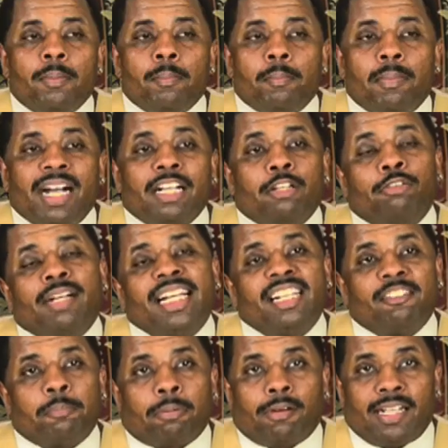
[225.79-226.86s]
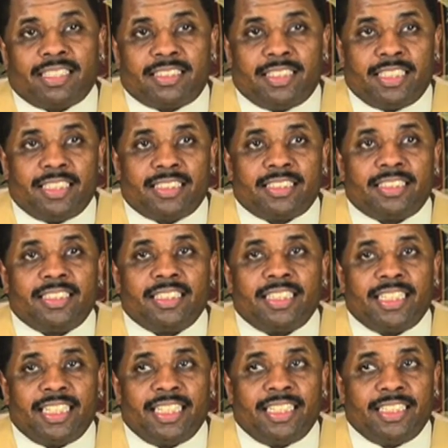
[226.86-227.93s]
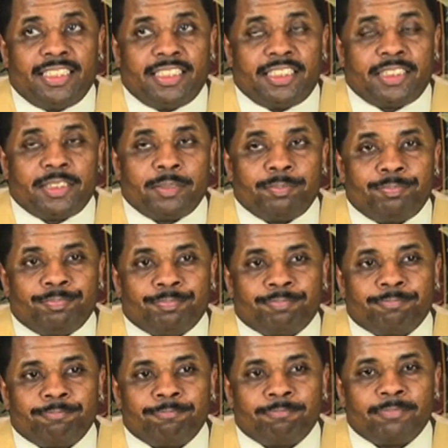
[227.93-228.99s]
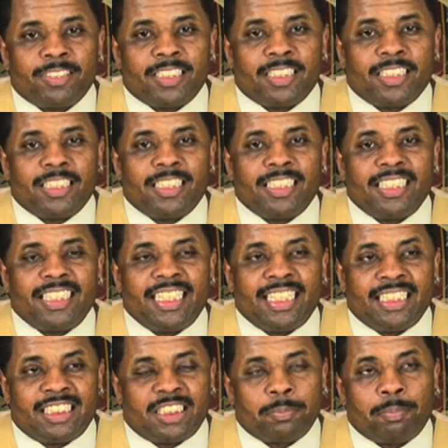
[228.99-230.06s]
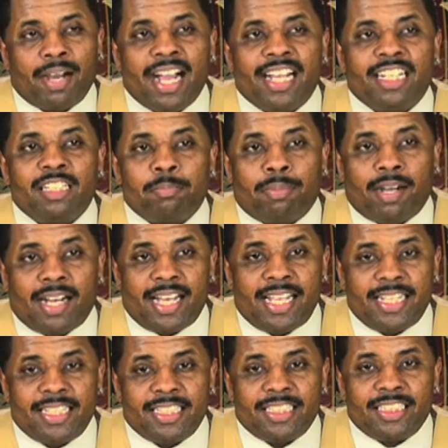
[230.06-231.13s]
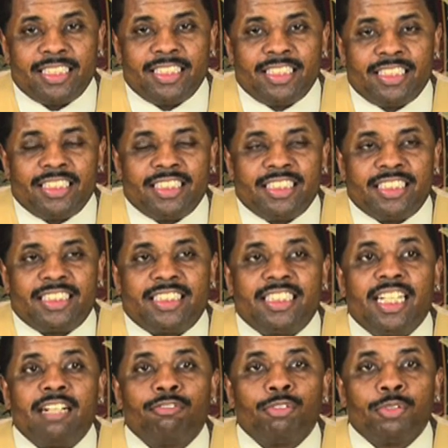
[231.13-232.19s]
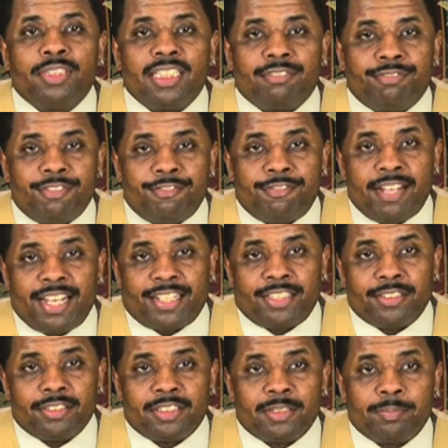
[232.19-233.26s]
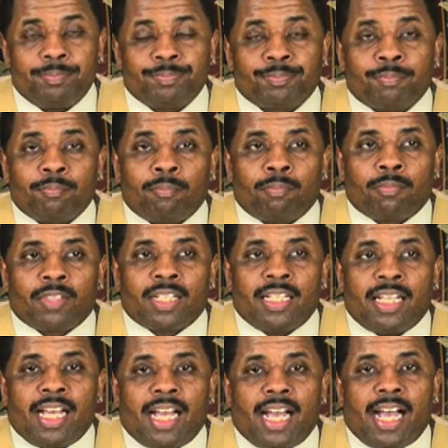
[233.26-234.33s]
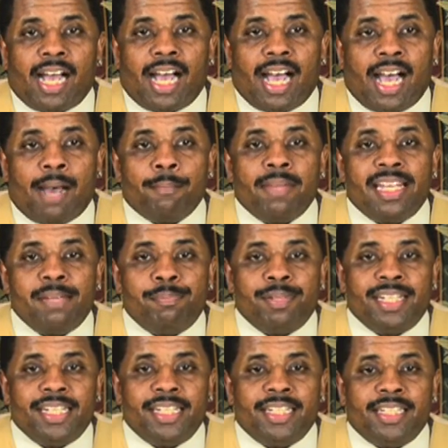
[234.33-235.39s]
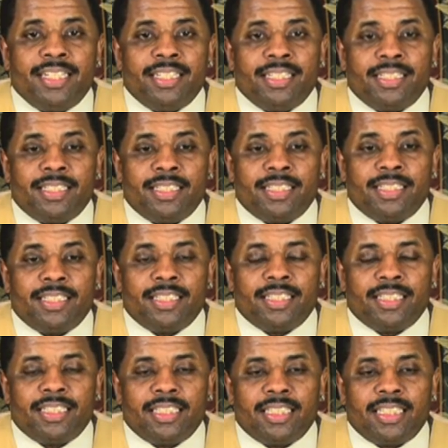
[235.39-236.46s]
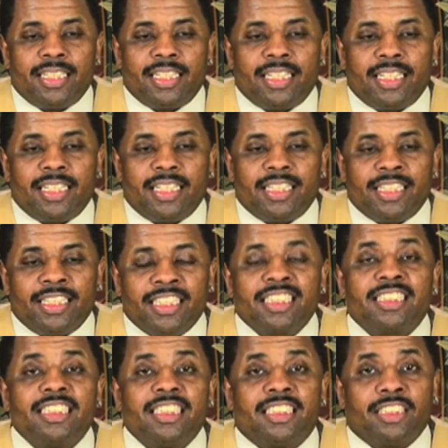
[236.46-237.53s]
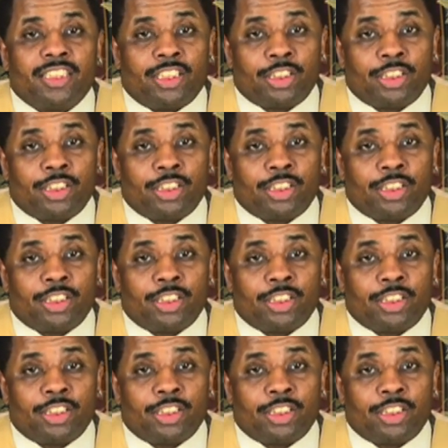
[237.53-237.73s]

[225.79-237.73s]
My creative process is inspired by several different factors. I may be listening to a